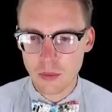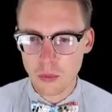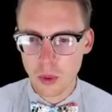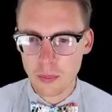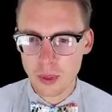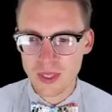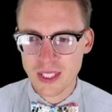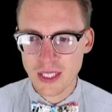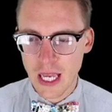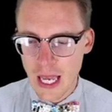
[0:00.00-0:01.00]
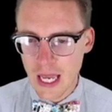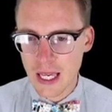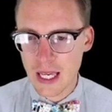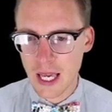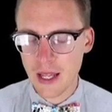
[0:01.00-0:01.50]
We're printing
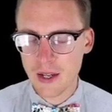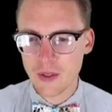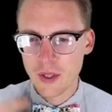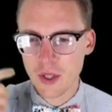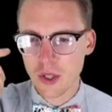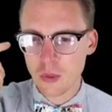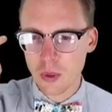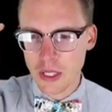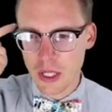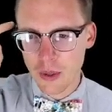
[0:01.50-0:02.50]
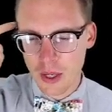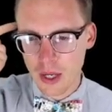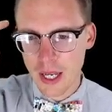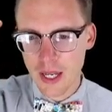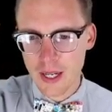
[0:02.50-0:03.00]
a, and we know in our
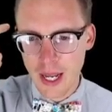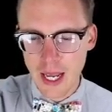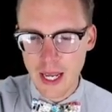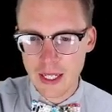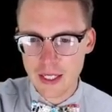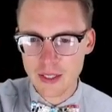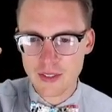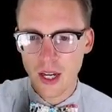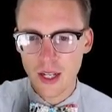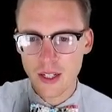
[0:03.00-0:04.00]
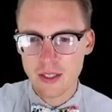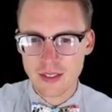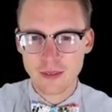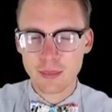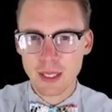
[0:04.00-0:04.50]
head a is not
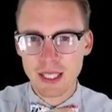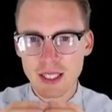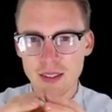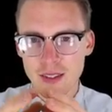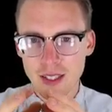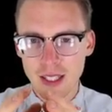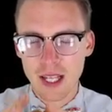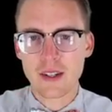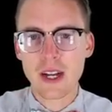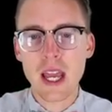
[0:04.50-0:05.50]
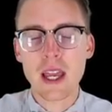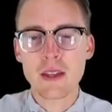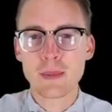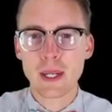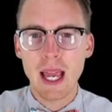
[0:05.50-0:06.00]
simply the letter a,
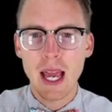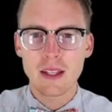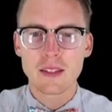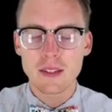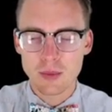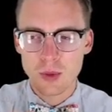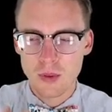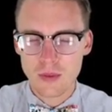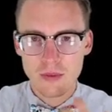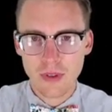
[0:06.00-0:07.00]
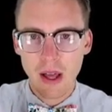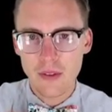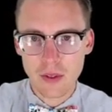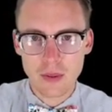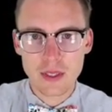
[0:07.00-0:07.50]
but it has some sort of
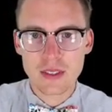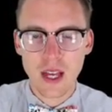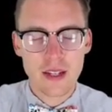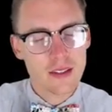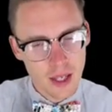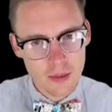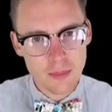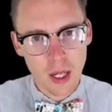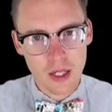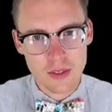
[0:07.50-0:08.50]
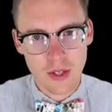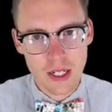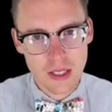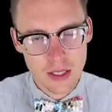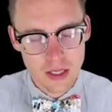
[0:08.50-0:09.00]
value inside, like a box,
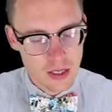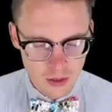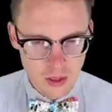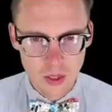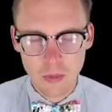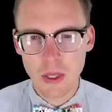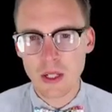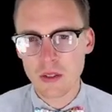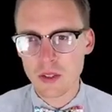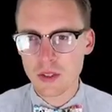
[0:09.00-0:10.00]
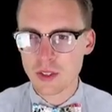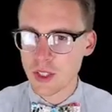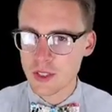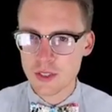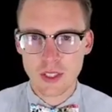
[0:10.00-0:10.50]
right? Well,
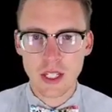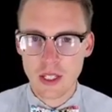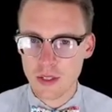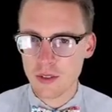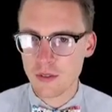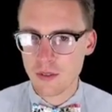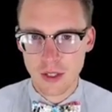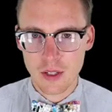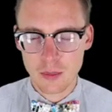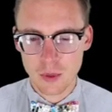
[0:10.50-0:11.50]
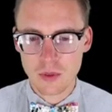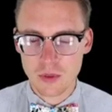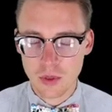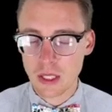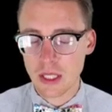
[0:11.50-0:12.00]
just like variables,
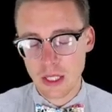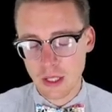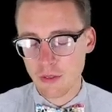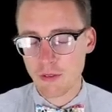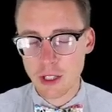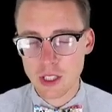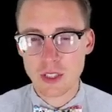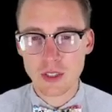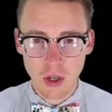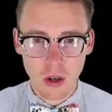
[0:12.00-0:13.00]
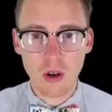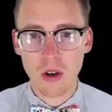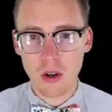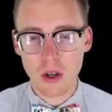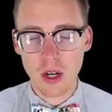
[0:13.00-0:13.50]
functions
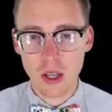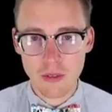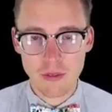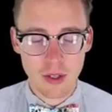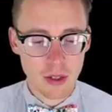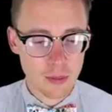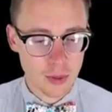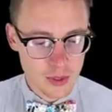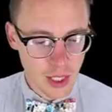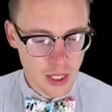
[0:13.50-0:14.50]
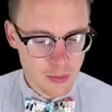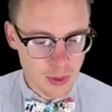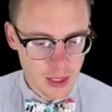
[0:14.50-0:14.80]
are a variable type.